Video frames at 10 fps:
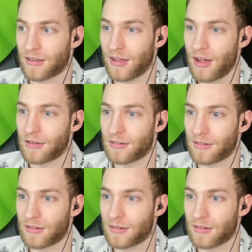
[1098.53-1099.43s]
crit, with just oh. a
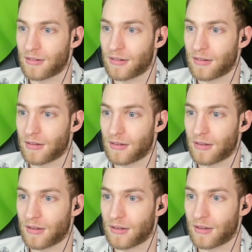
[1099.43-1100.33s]
little crit, bit. Crit, crit, crit.
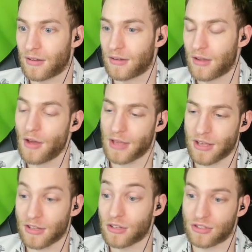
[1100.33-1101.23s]
Oh yeah,
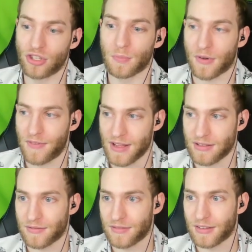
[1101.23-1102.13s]
it's super effective. Dies,
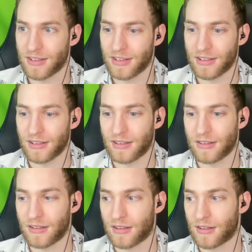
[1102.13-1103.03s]
it's your fault.
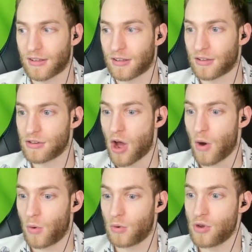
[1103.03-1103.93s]
Ow.
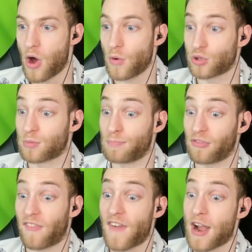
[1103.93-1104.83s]
No, no,
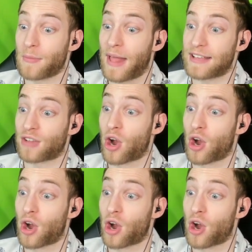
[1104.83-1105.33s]
fire blast